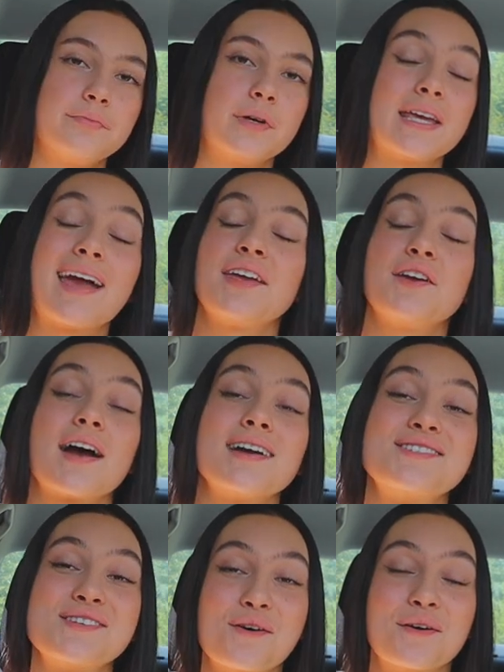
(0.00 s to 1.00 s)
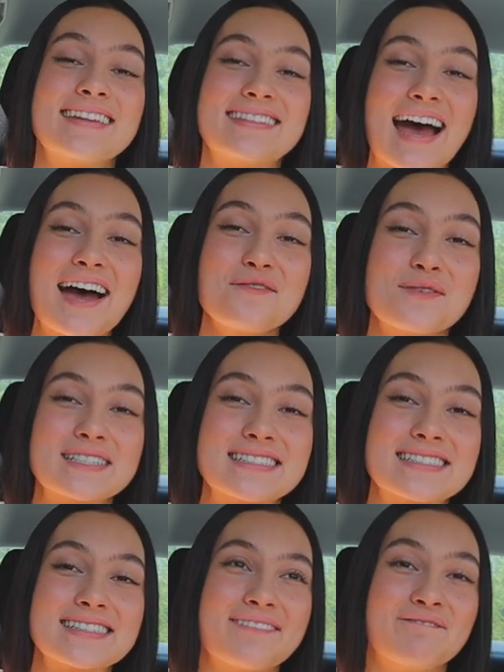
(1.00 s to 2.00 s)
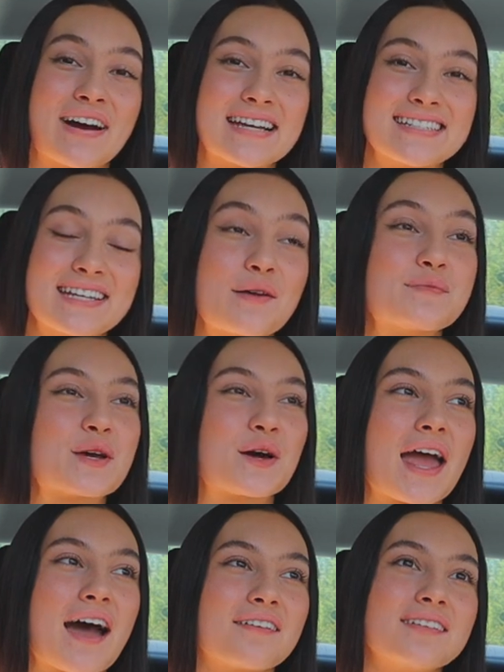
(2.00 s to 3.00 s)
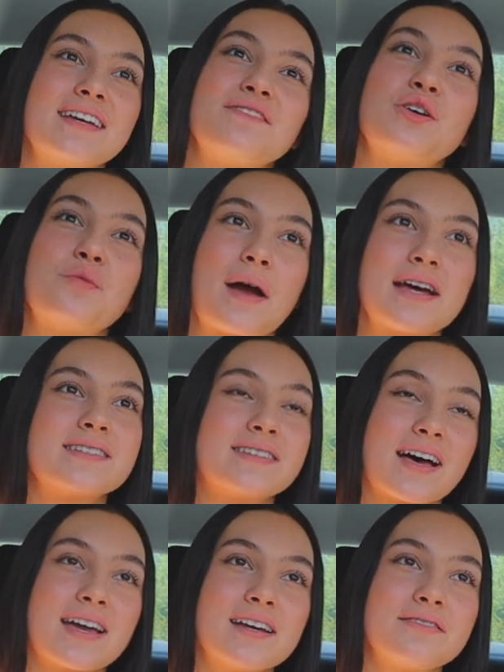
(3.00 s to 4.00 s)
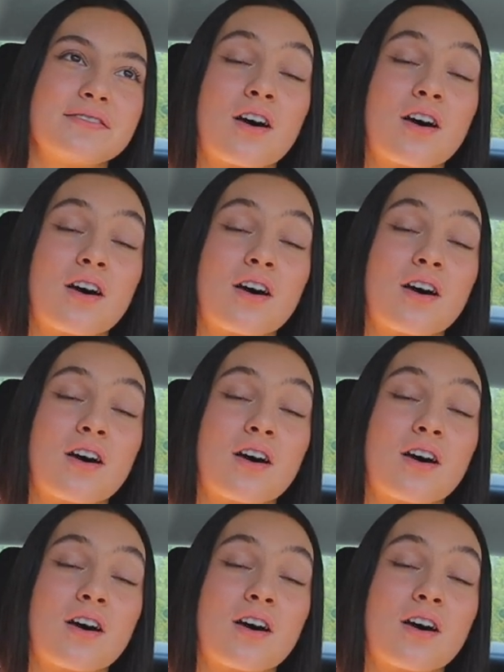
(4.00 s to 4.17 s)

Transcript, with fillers: But yeah, you guys, so that was my tips on how to live your best life.